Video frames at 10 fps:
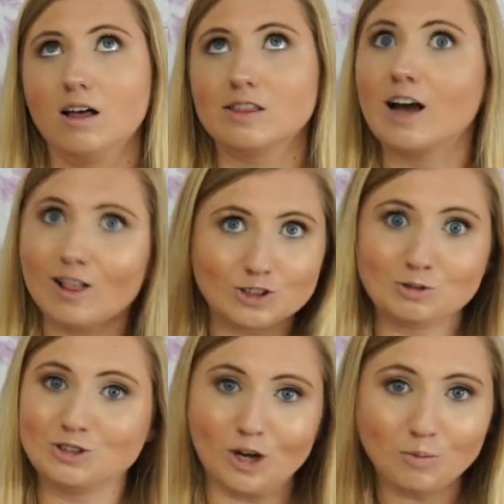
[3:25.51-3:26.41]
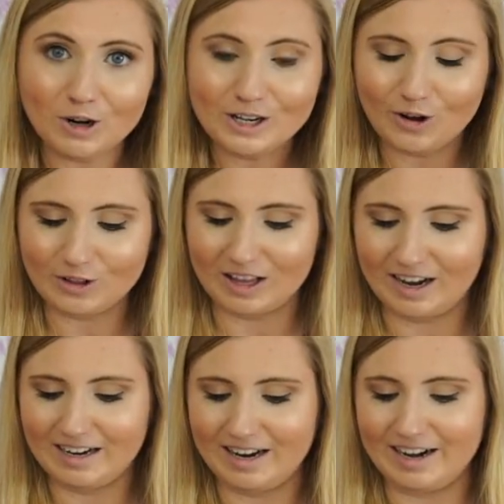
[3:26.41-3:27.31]
The colors were so pretty
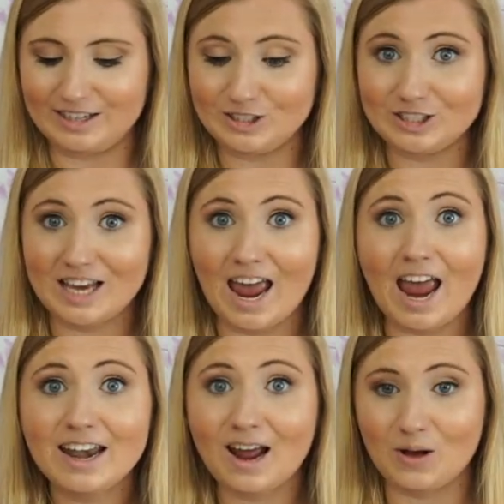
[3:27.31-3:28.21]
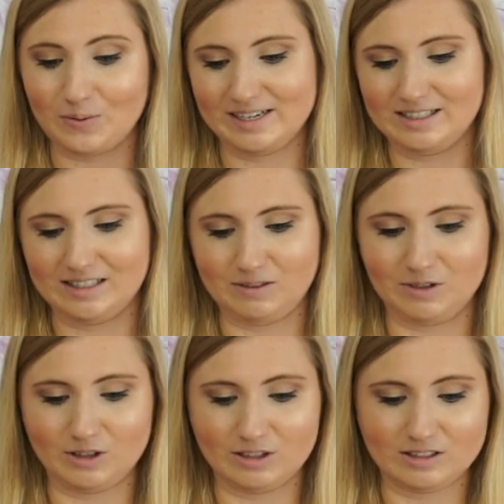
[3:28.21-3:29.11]
online and I just cannot wait to see
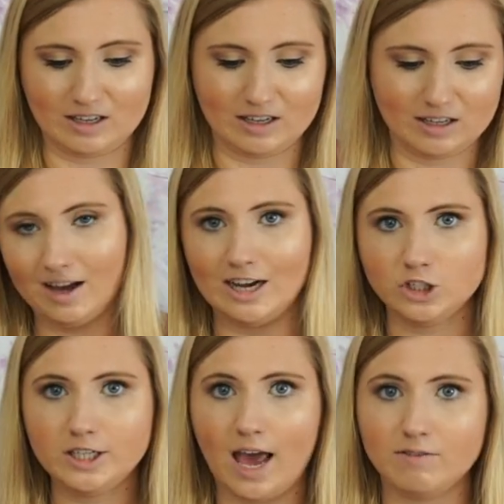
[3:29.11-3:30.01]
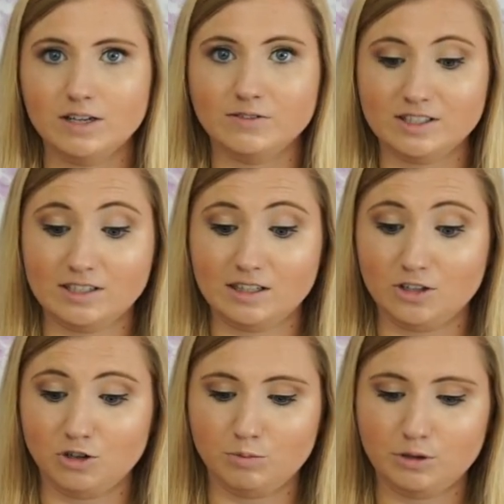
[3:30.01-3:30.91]
what it looks like. I actually haven't even seen the
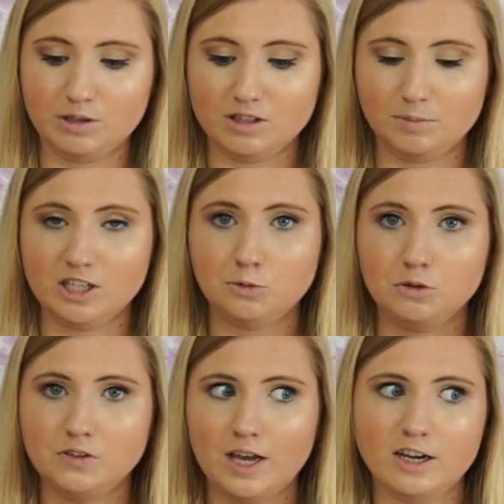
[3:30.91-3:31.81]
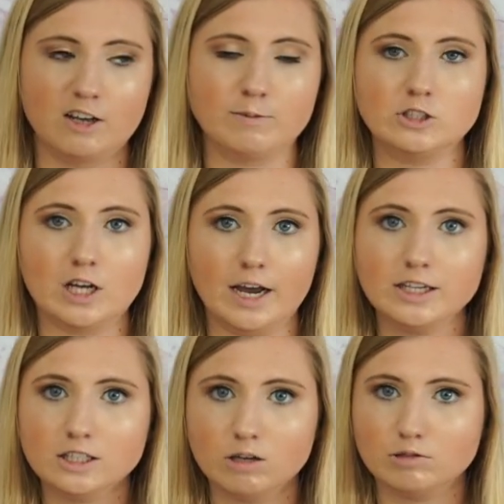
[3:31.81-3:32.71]
new Beauty and the Beast movie yet and I've been
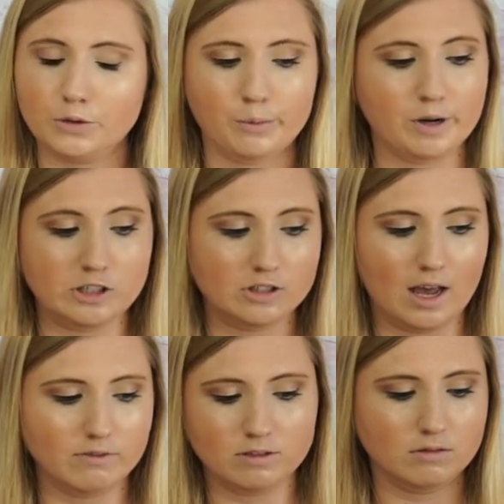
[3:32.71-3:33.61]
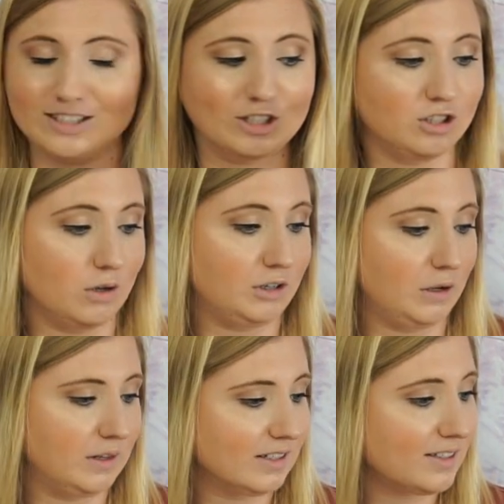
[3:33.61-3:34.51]
dying to go do it but I just haven't. This is so
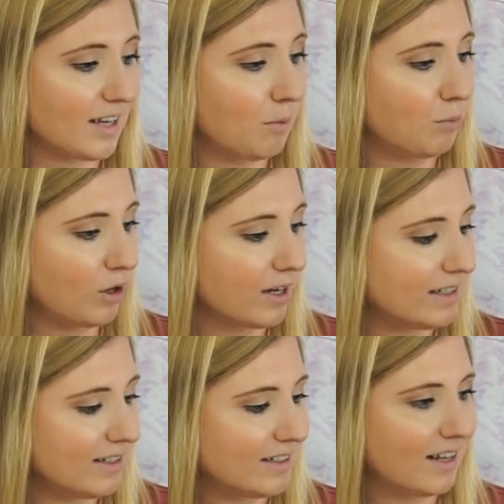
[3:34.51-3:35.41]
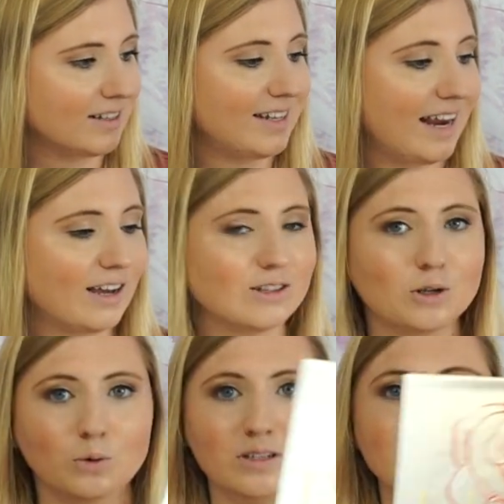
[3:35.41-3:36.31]
cute. This is like a book. It says Tale as
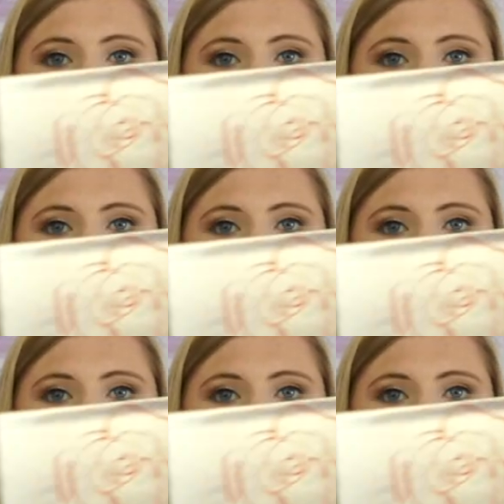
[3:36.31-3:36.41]
Old as